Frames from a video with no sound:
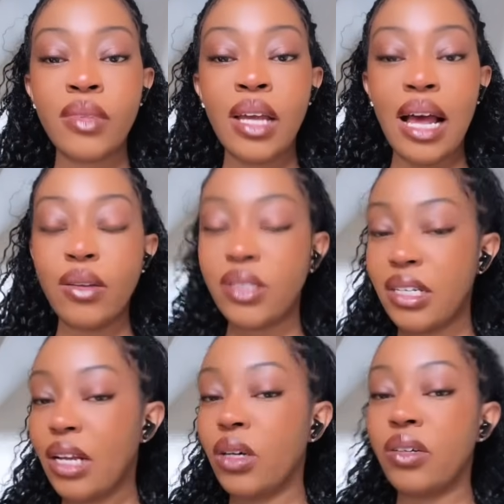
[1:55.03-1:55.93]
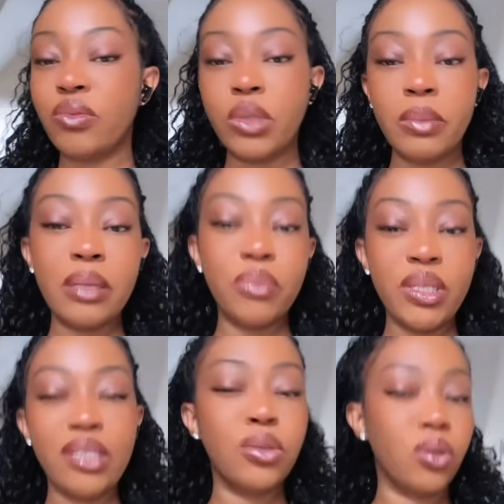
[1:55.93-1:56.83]
I don't see a lot of women
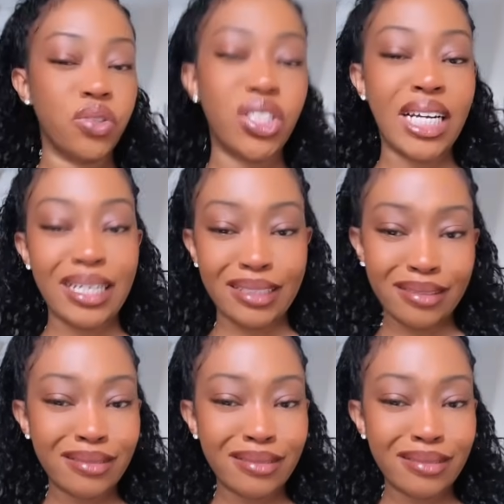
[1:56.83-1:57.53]
being nonchalant.